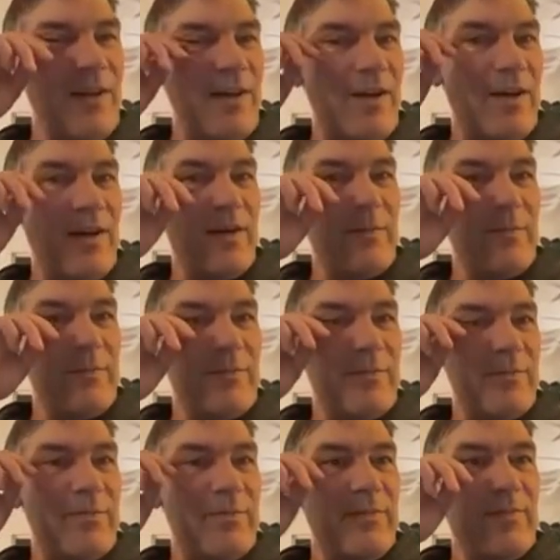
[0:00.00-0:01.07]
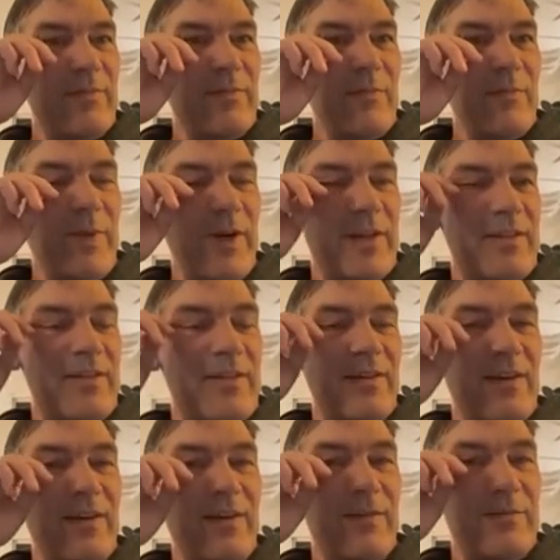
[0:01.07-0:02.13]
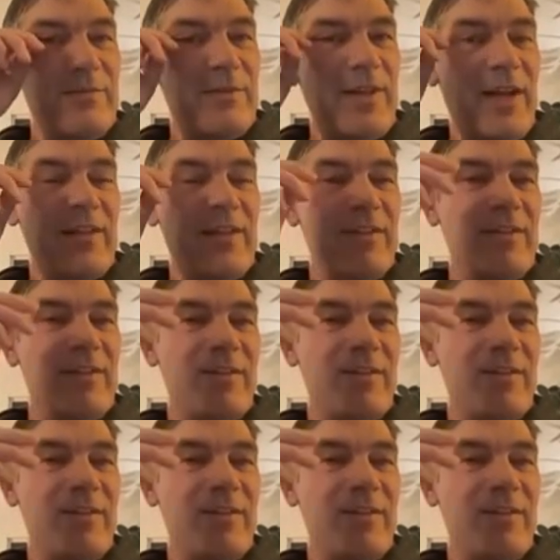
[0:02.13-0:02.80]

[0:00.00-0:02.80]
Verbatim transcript: Um, but uh, that